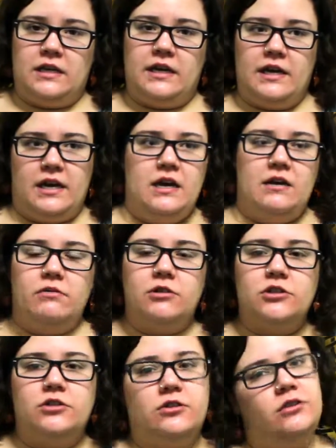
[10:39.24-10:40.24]
say, hey, I
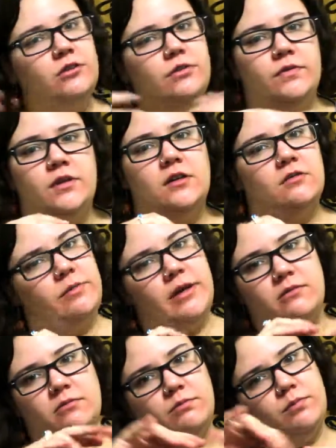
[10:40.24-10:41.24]
want you to do a video
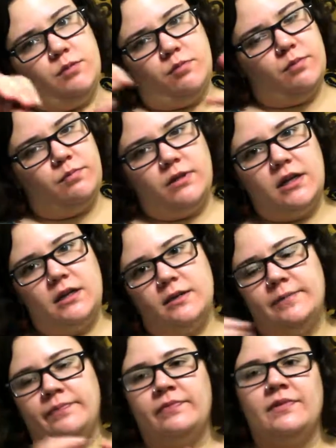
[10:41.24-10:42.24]
about this
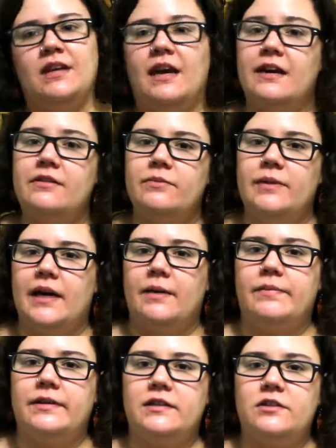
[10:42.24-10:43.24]
I would be
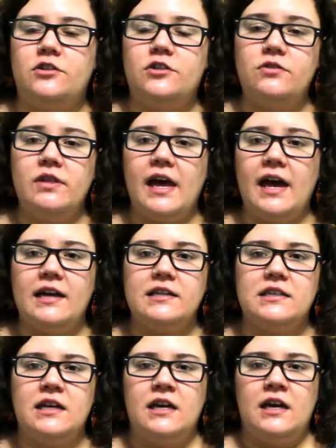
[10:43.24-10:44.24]
happy to do
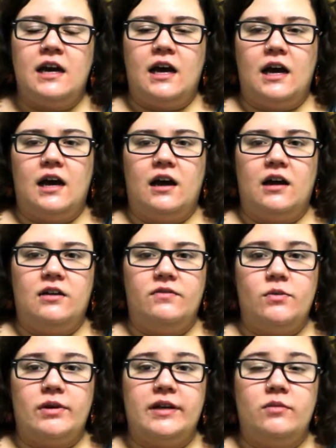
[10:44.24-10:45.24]
that. Uh,
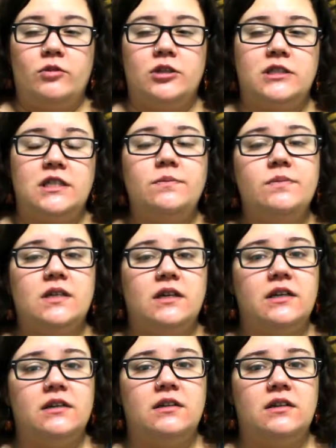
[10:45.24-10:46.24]
if you want any more tips
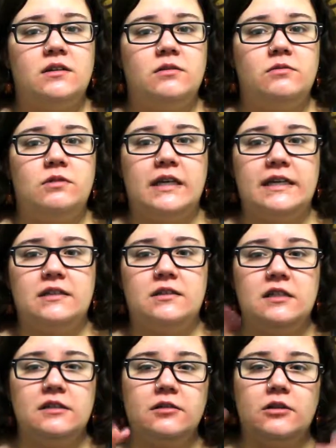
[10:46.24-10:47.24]
on
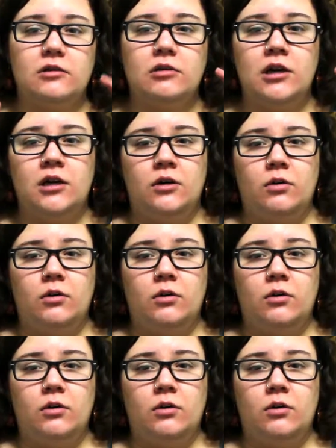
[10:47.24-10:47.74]
like zero